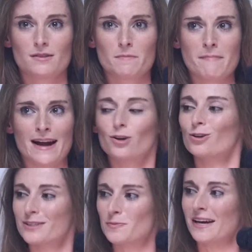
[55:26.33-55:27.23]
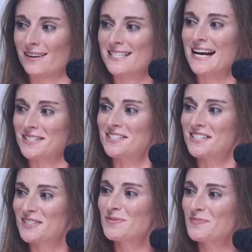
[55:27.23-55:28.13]
the mettle is being
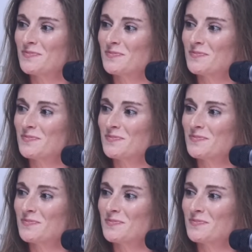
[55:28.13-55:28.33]
tested.